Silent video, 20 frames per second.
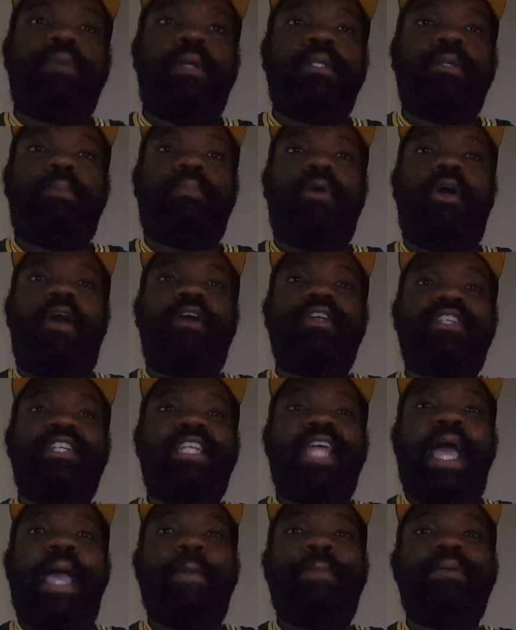the blowouts
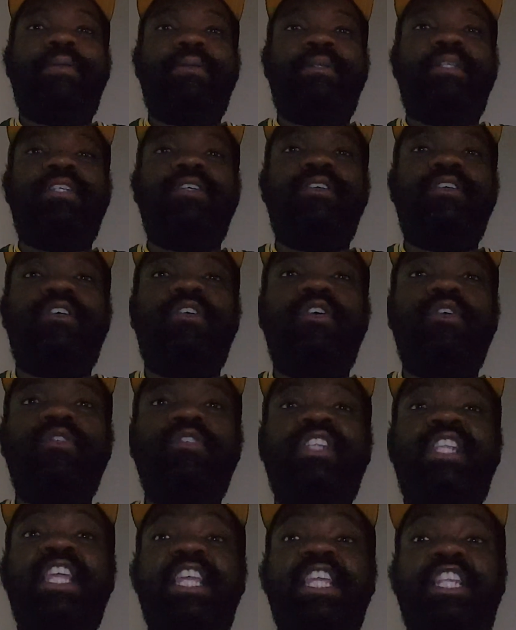just happened to
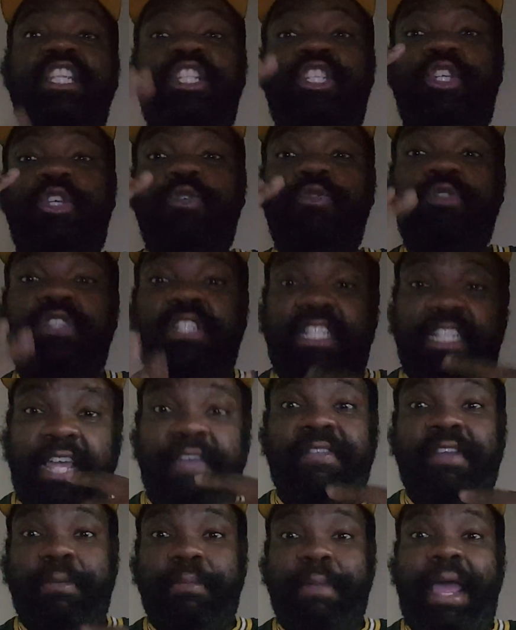include the
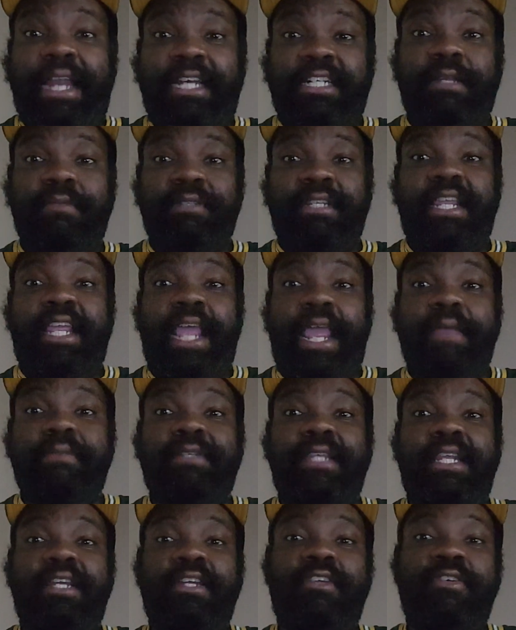2-7 matchups, the
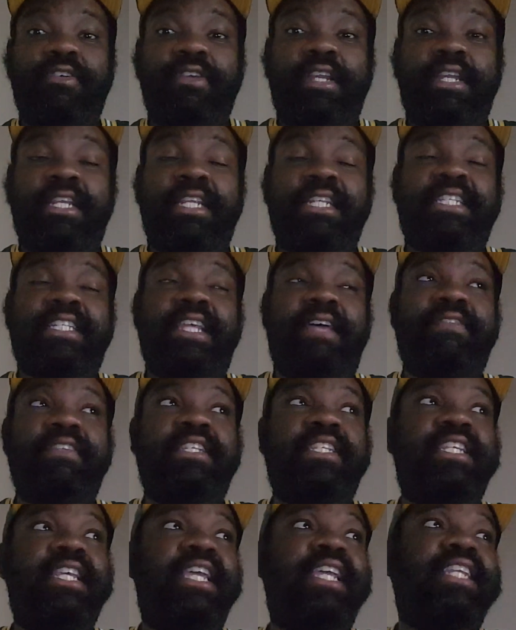games that included the
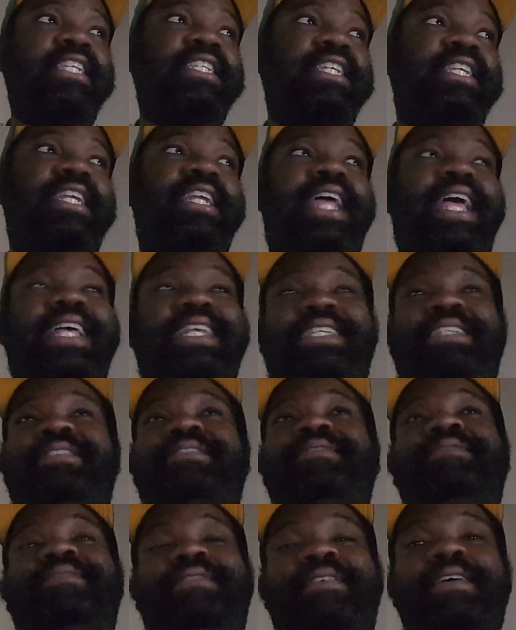7 seeds, and it has